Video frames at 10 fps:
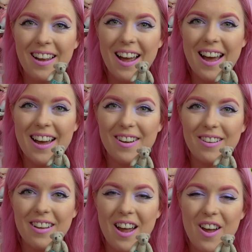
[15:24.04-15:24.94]

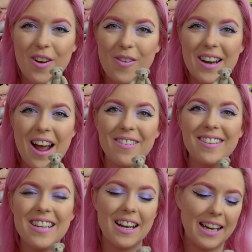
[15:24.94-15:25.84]
I
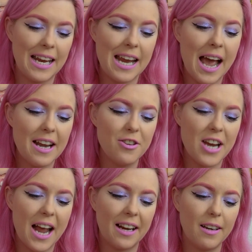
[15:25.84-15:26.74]
was younger. He had a
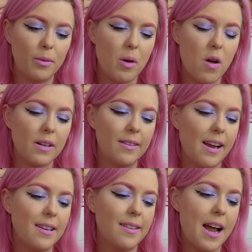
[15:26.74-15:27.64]
jacket as well because
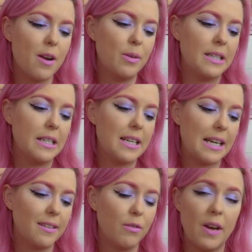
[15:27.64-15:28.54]
I decided it was
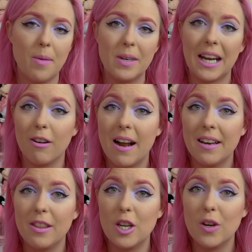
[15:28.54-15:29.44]
indecent for him to get
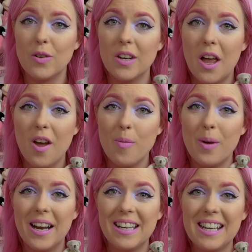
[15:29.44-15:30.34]
around in the nude.
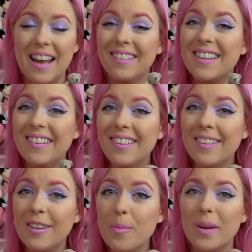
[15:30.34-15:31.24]
But yes, this is
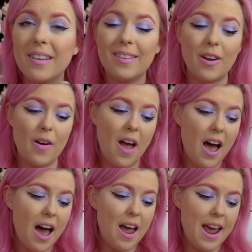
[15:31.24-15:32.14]
Hubert. So
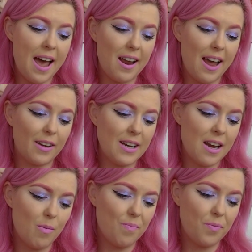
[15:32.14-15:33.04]
I got
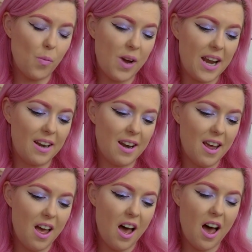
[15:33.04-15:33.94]
him
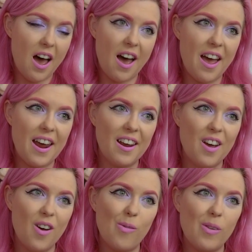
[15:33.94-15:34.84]
when I
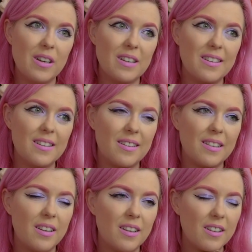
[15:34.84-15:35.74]

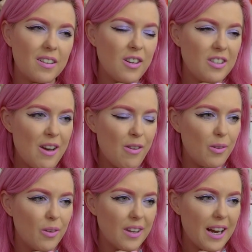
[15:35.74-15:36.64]
was, gosh, how
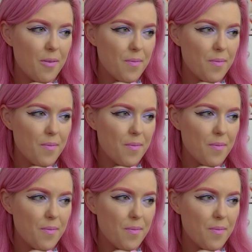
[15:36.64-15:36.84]
old was I?